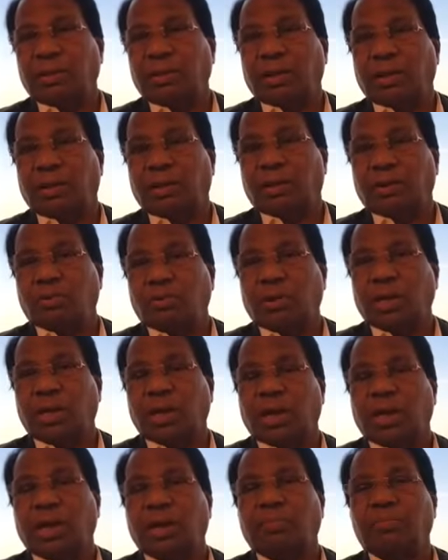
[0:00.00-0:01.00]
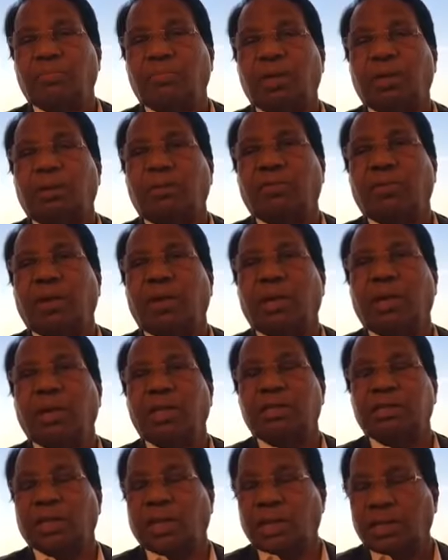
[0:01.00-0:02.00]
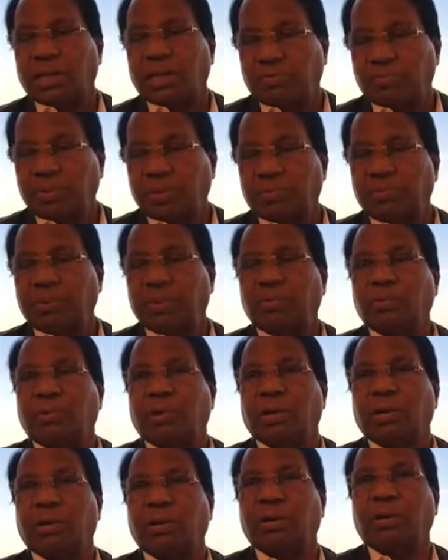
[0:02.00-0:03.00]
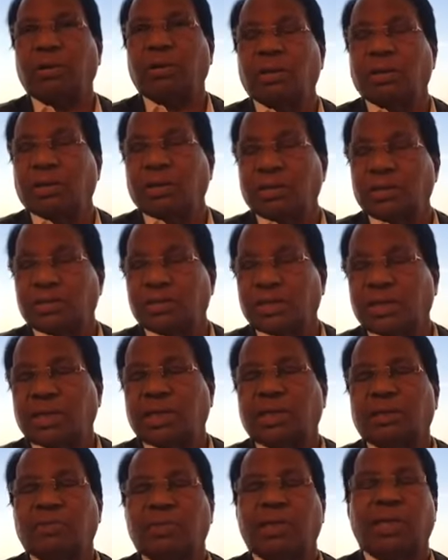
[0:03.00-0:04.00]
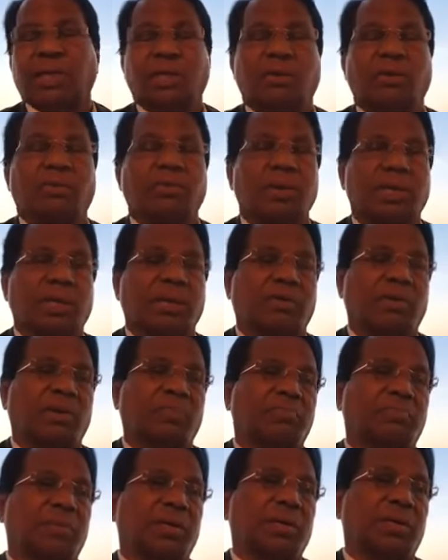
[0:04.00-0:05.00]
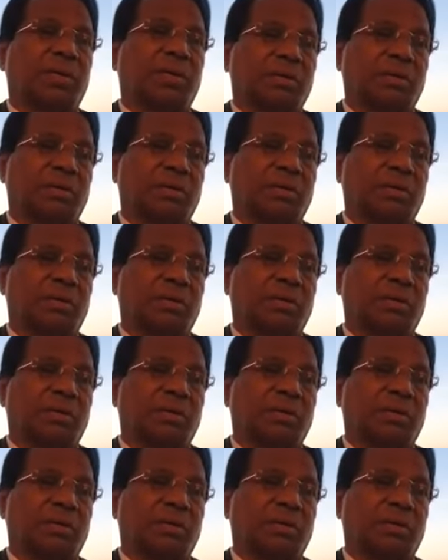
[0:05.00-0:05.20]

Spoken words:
Not only alumni, various other people who are concerned with the economic development